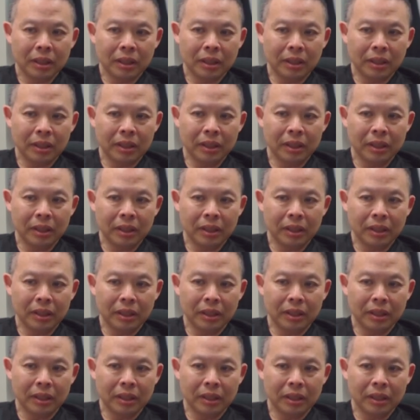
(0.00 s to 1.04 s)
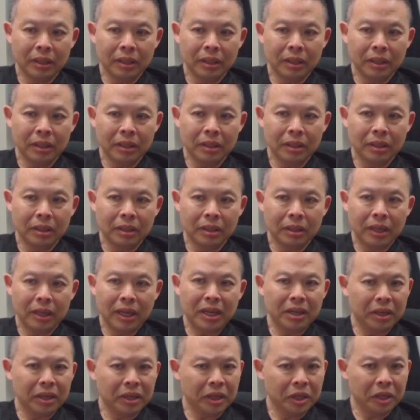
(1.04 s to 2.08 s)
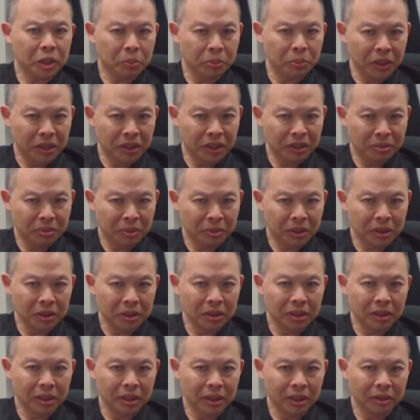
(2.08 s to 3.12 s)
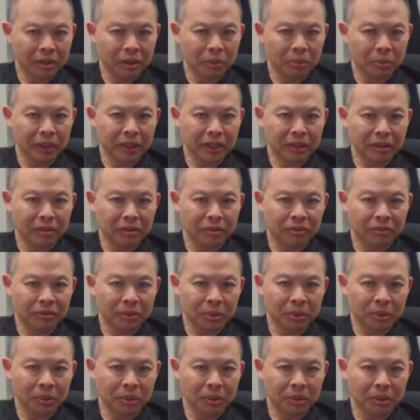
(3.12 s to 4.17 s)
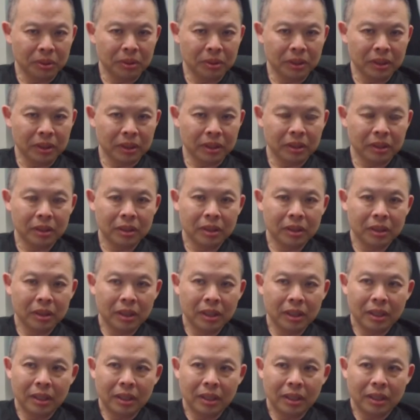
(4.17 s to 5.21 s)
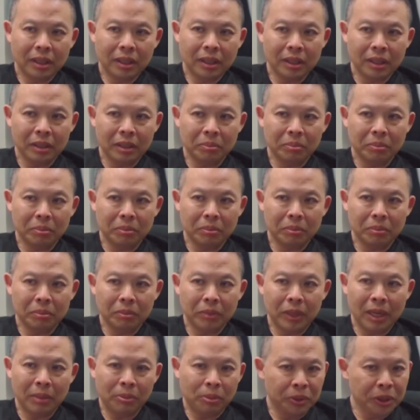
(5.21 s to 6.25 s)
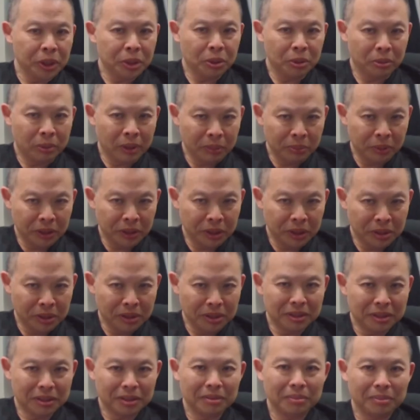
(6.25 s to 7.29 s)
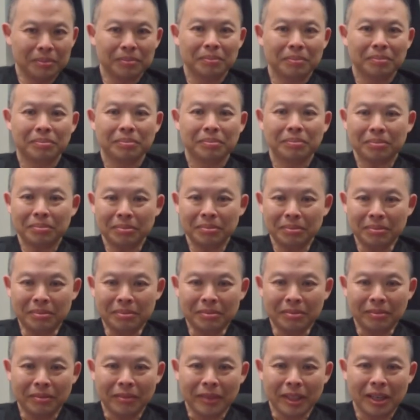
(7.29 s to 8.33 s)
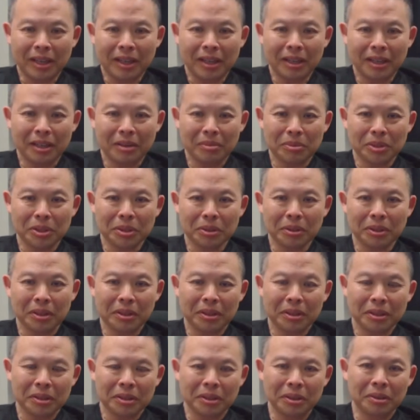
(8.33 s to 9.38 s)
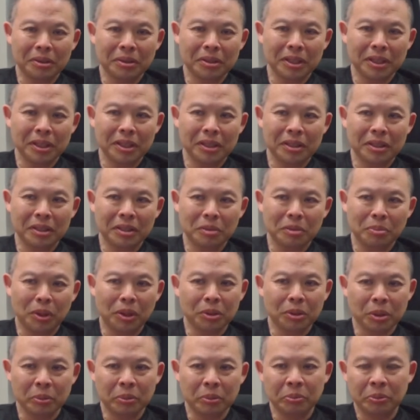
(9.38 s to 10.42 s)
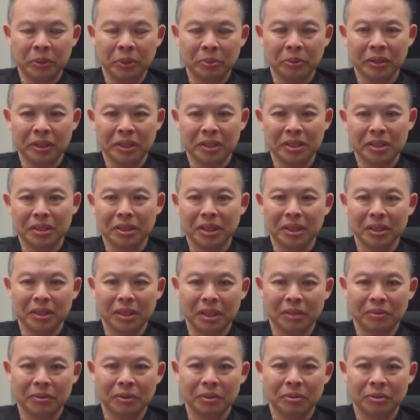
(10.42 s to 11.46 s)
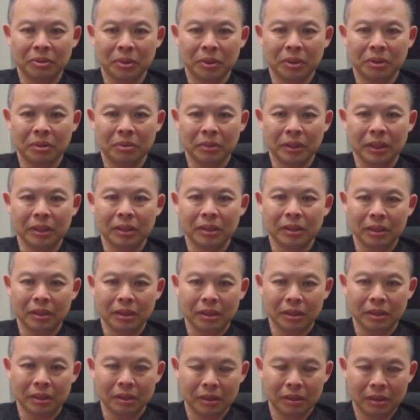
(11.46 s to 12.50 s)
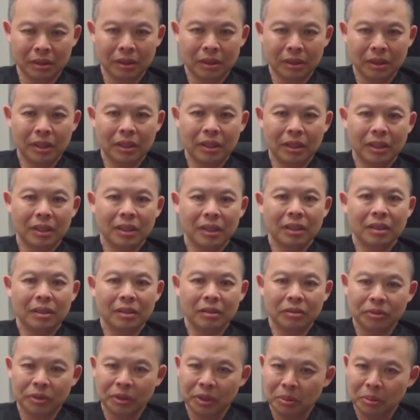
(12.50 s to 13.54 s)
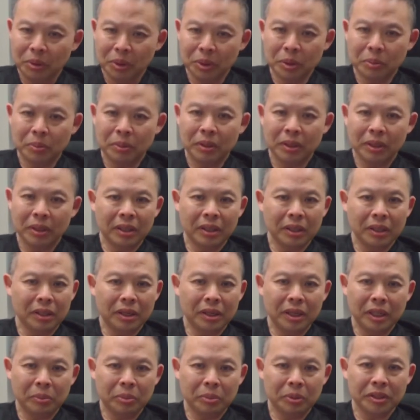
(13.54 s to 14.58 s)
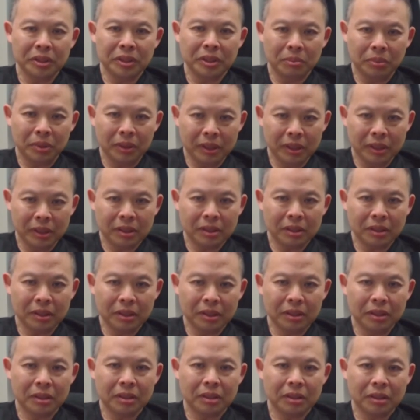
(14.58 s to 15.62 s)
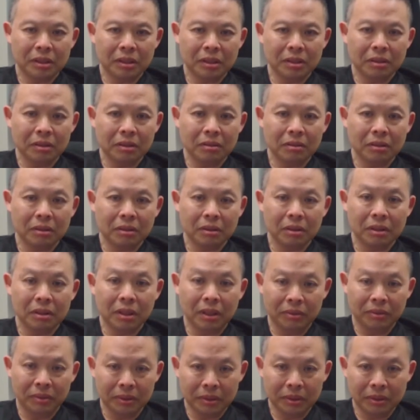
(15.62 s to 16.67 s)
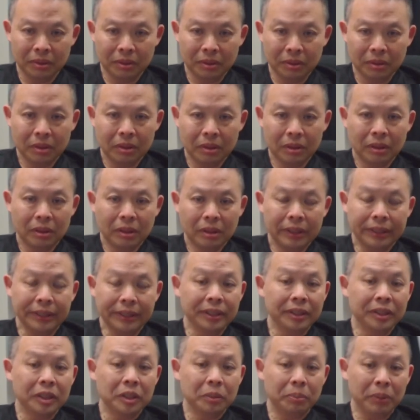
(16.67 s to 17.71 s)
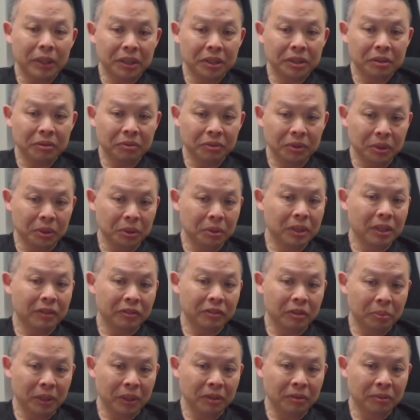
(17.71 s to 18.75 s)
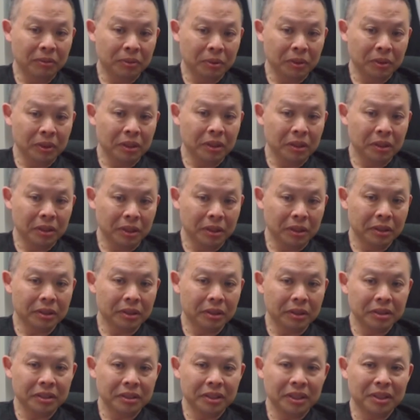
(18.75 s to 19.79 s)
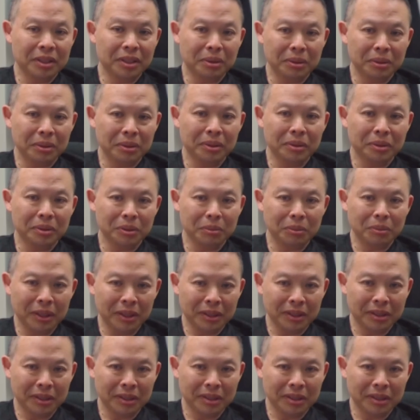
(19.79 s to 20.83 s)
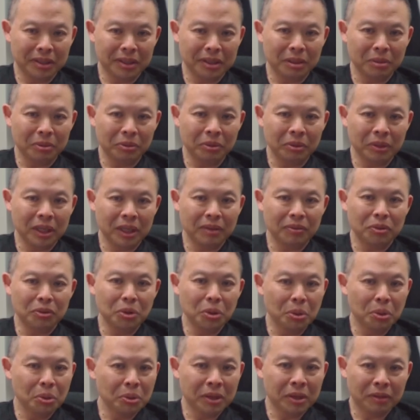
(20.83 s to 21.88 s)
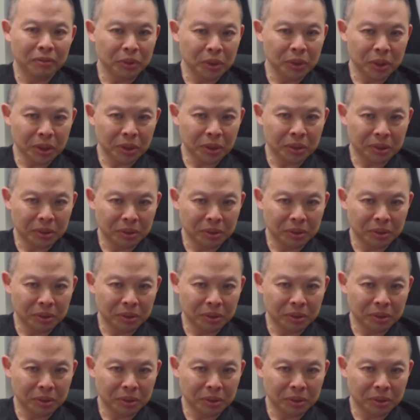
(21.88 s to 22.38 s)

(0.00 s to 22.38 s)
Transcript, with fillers: the uh, NIHB, which is the health plan for uh, um, Aboriginal populations. Um, so that there is a small group of people that it's not covered for, but uh, for the most I think 90% plus it's uh, covered. It is expensive. You do have to pay for it. It does cost $600 a month uh, if you have no coverage at